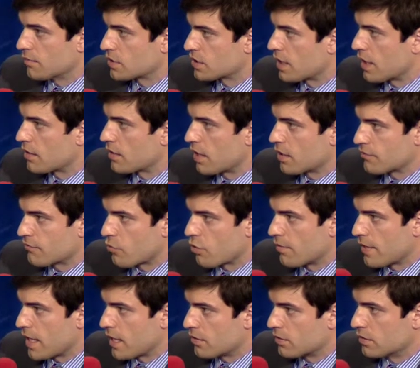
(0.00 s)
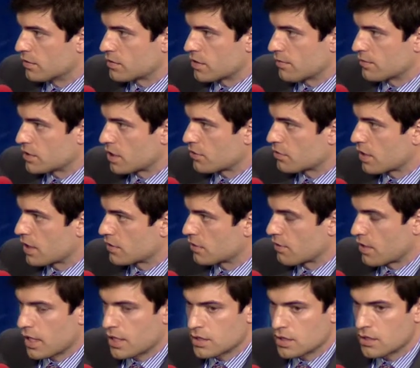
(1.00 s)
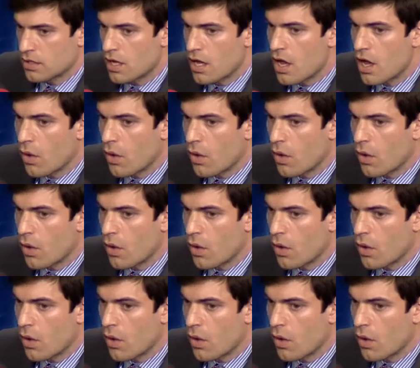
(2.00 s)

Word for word: standardized format or in some centralized location.